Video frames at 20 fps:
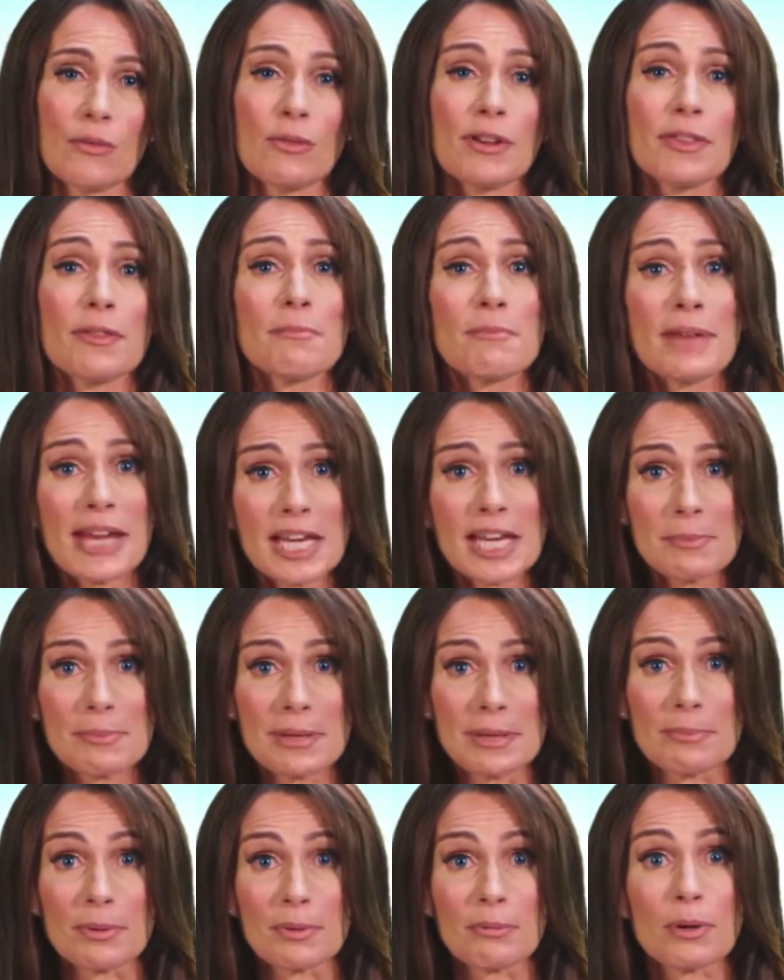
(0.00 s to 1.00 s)
with many
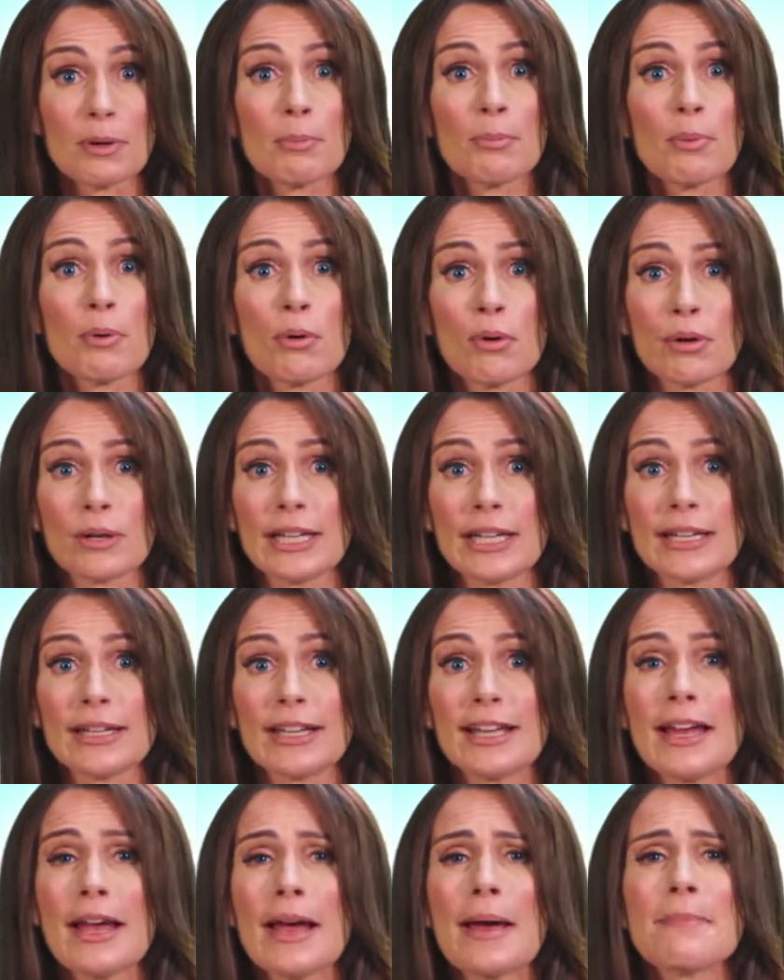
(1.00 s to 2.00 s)
people reporting
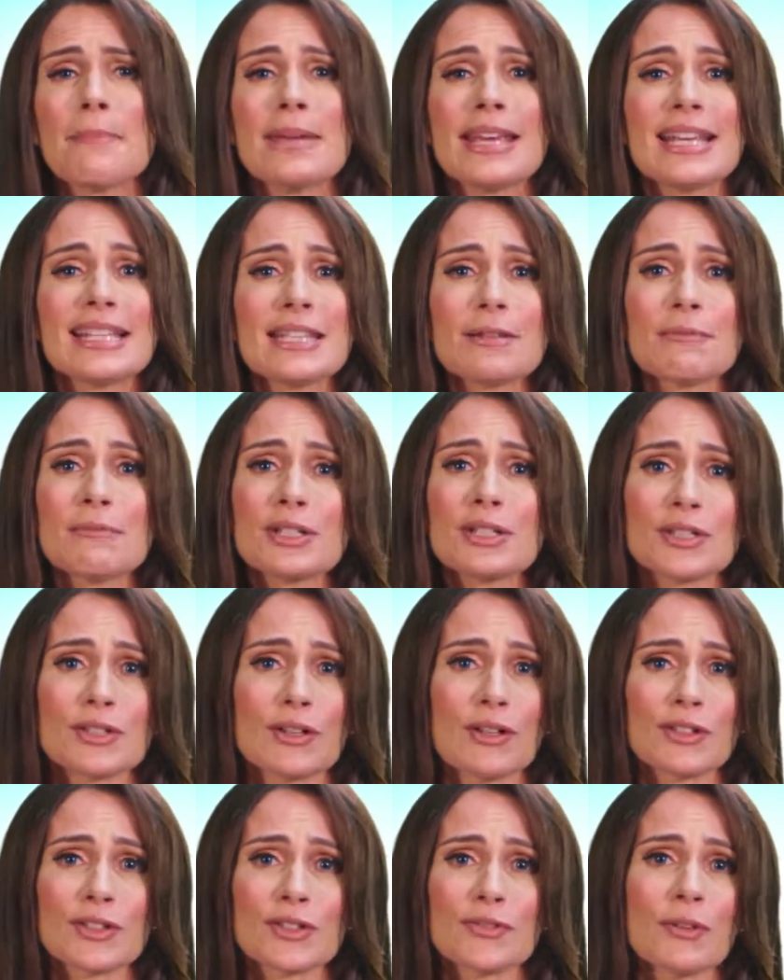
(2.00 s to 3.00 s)
amazing
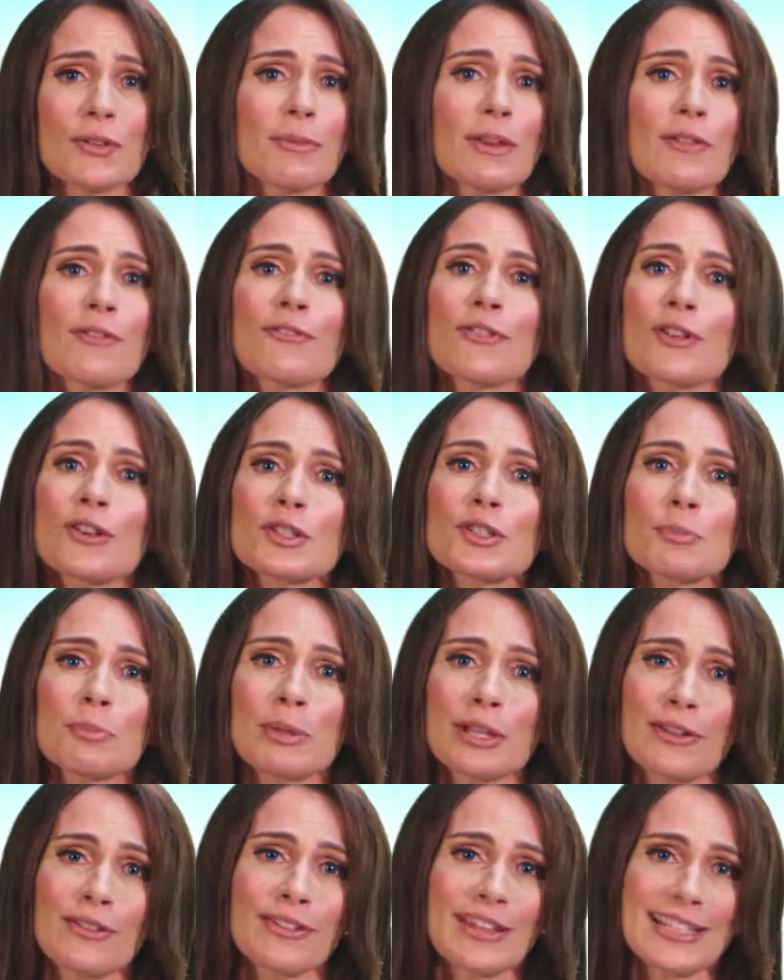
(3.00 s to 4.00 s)
results from the first
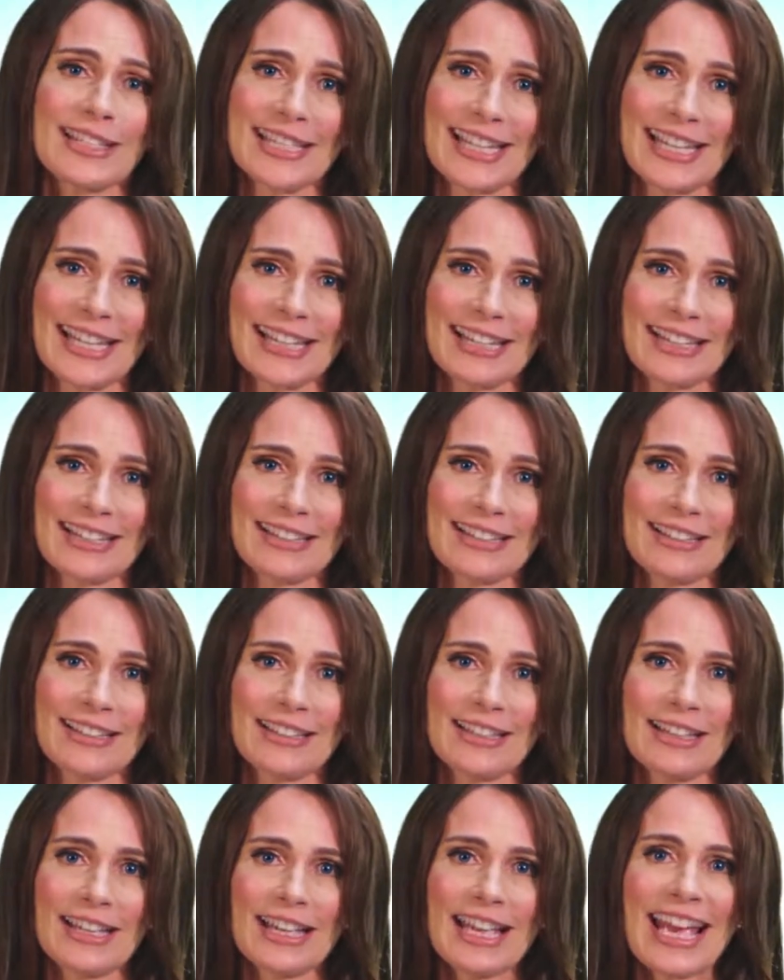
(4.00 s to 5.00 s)
pill they take.
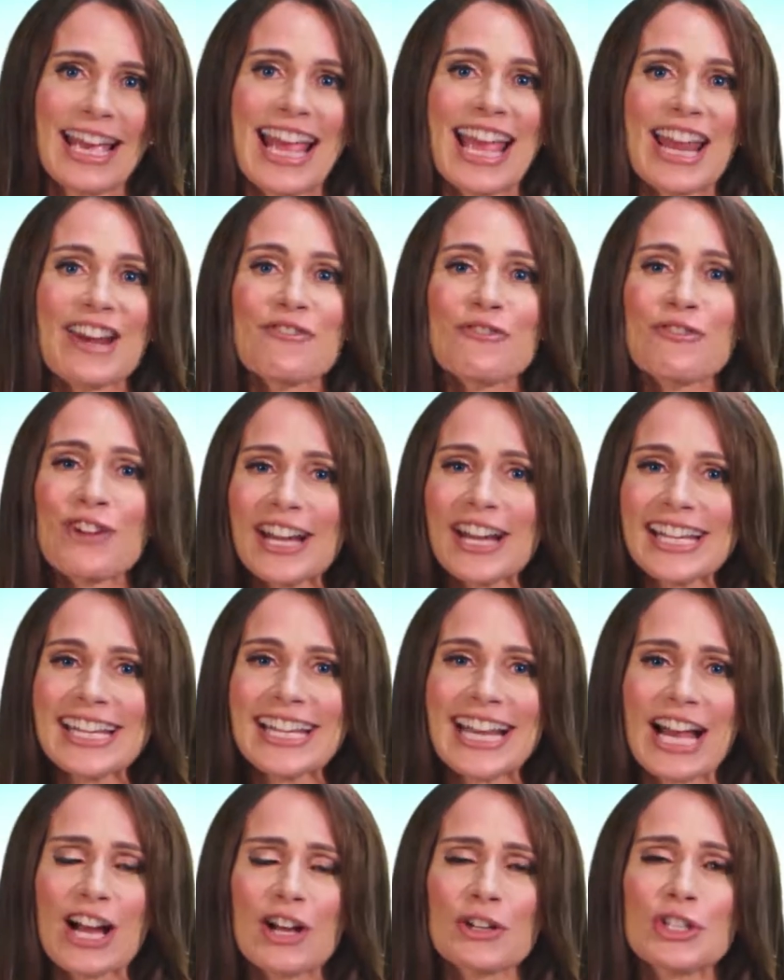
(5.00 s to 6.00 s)
And right
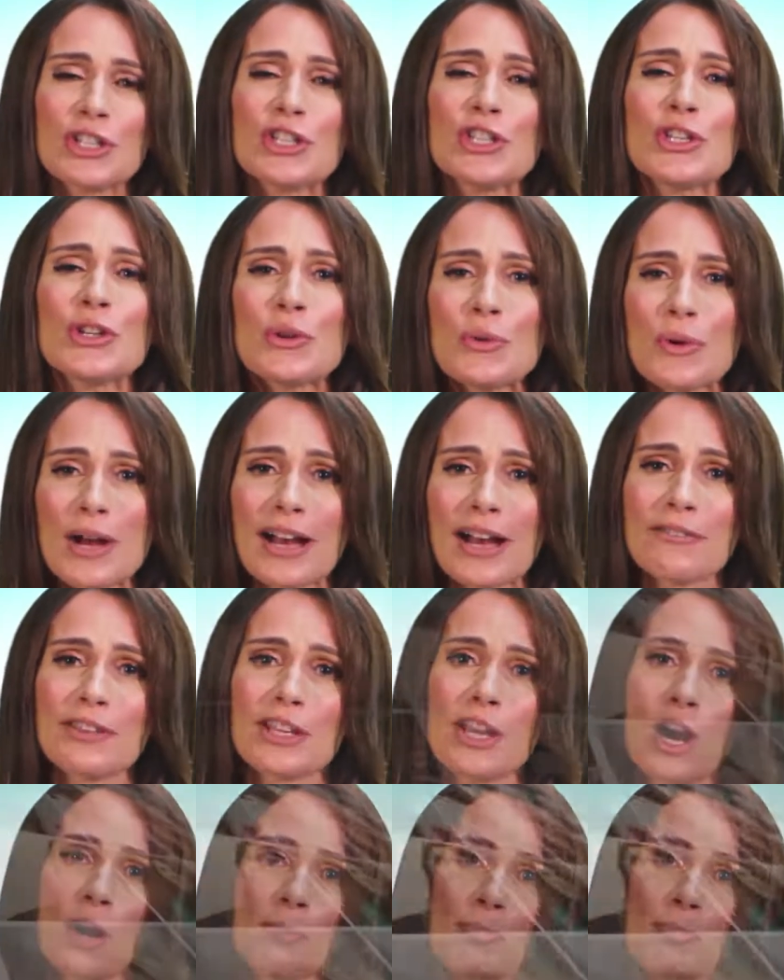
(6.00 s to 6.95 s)
now, you have the